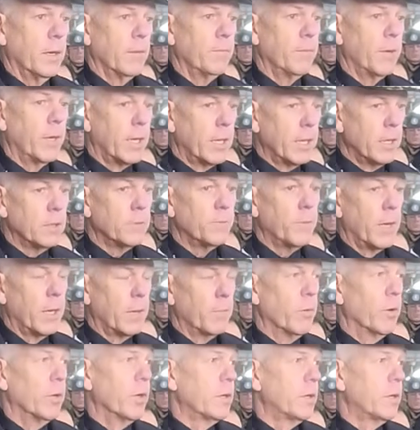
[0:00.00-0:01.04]
but it is being
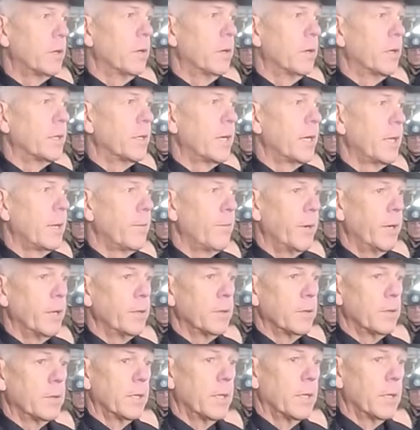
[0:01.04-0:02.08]
monitored on a daily
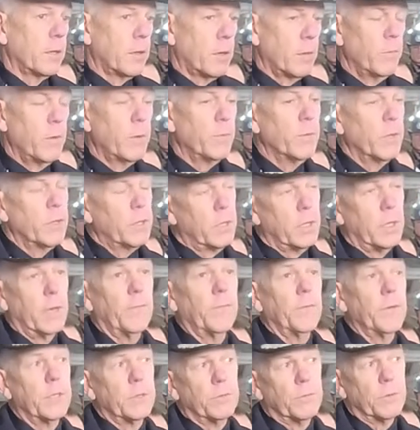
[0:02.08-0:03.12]
basis, and the commitment to
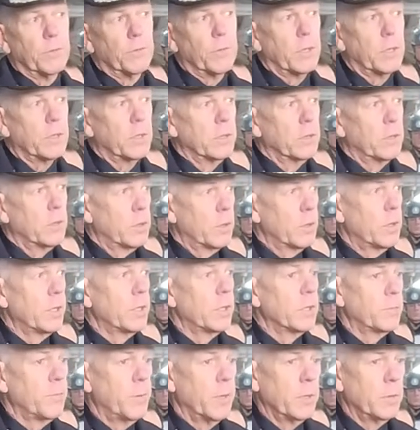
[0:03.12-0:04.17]
lift these restrictions as early
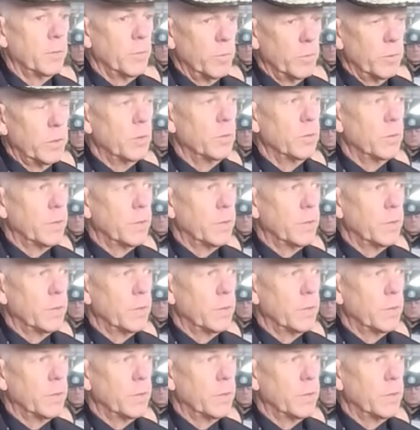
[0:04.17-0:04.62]
as possible still